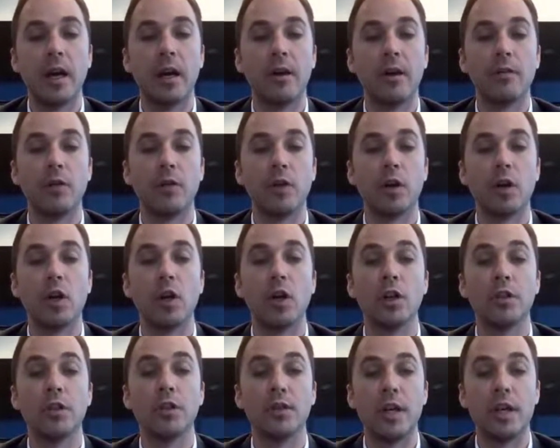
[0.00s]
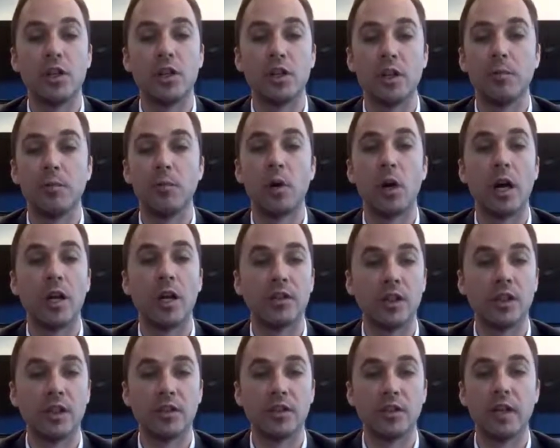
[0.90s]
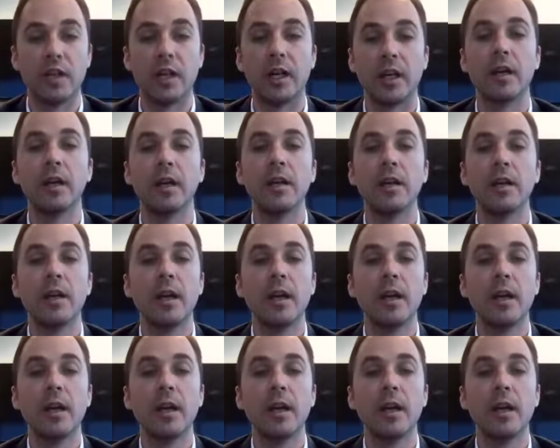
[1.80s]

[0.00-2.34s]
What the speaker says: for cultivation, processing,